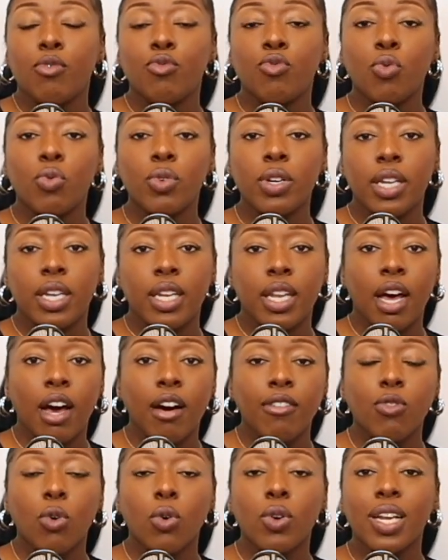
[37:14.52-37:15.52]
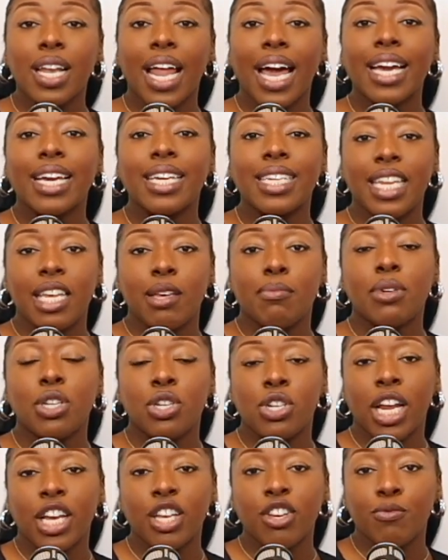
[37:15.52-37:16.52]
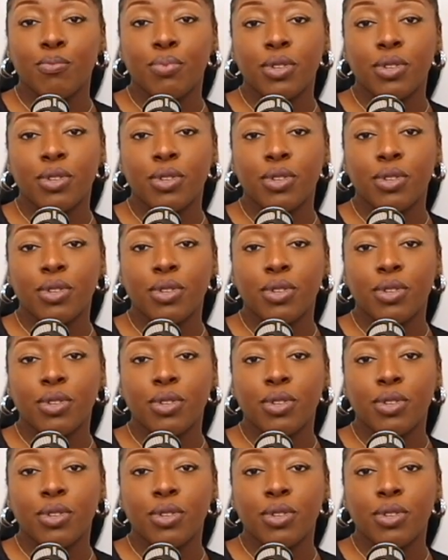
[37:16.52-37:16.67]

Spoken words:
fall in love or like an image that you've